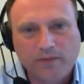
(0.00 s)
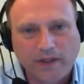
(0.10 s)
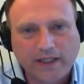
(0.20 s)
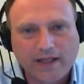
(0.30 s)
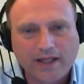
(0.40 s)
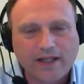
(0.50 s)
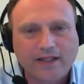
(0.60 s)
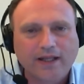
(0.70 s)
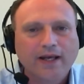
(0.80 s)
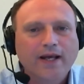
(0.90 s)
But I think
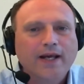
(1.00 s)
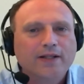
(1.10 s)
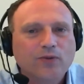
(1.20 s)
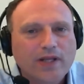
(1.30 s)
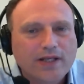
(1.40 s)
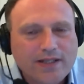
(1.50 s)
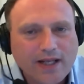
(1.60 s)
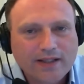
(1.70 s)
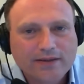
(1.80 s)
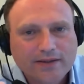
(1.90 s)
that to the
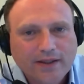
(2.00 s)
extent